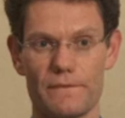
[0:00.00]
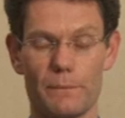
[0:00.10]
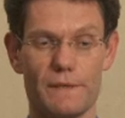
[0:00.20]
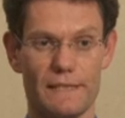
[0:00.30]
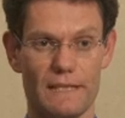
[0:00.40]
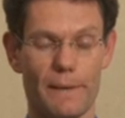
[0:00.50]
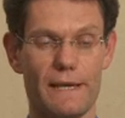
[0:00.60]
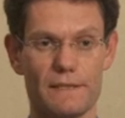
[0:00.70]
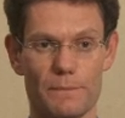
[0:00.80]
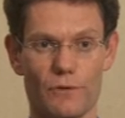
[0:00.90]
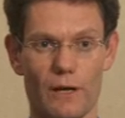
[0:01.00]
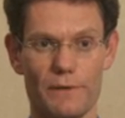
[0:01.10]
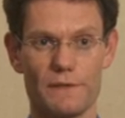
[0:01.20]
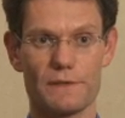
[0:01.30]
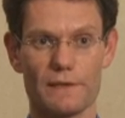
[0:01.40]
WCDMA
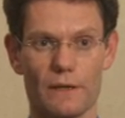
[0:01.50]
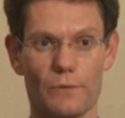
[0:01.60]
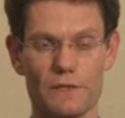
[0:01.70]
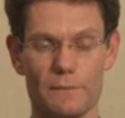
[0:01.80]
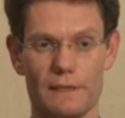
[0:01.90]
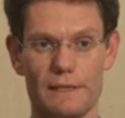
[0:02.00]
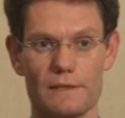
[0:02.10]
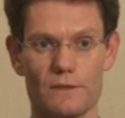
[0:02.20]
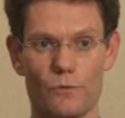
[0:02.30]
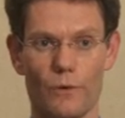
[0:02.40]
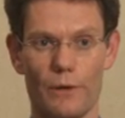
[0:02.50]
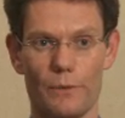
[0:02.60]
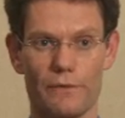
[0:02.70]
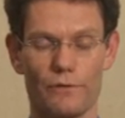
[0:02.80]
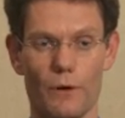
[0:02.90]
subscribers across the Middle East
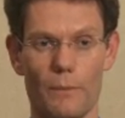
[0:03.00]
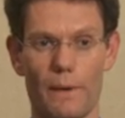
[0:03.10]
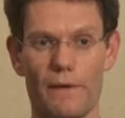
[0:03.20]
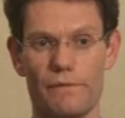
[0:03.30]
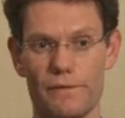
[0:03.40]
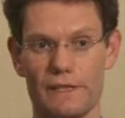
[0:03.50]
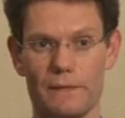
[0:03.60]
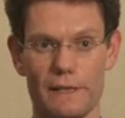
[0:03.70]
grow from 15